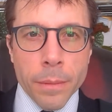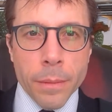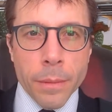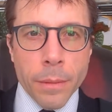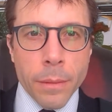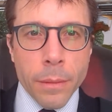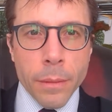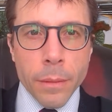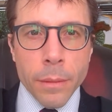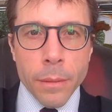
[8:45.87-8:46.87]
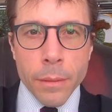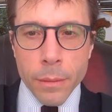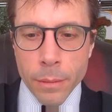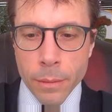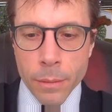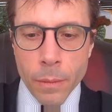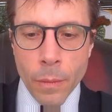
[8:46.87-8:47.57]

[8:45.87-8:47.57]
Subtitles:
[no speech]